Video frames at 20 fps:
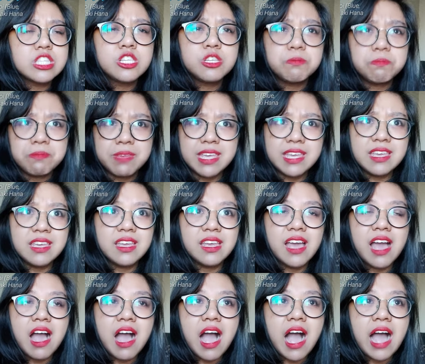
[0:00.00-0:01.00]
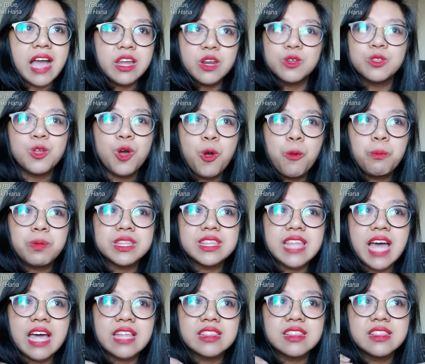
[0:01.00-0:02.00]
to me, I don't know,
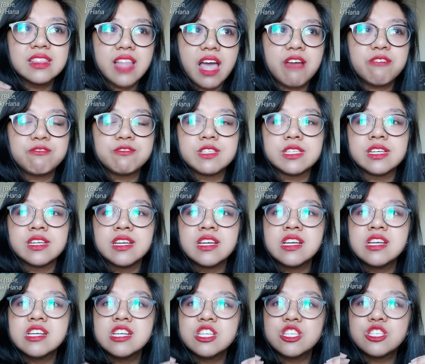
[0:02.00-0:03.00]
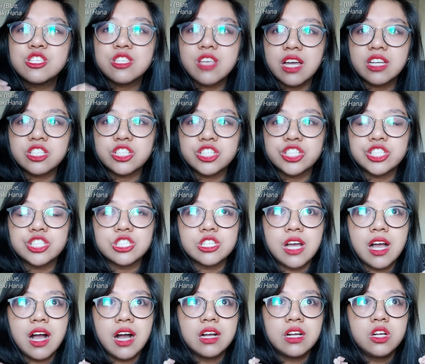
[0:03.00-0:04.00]
but that left such
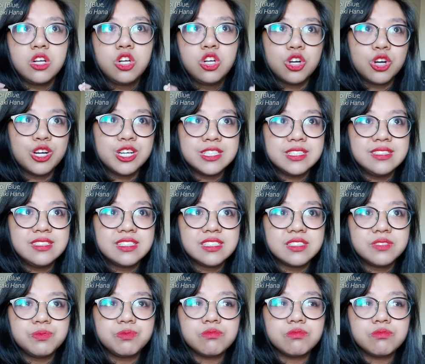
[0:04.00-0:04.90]
a good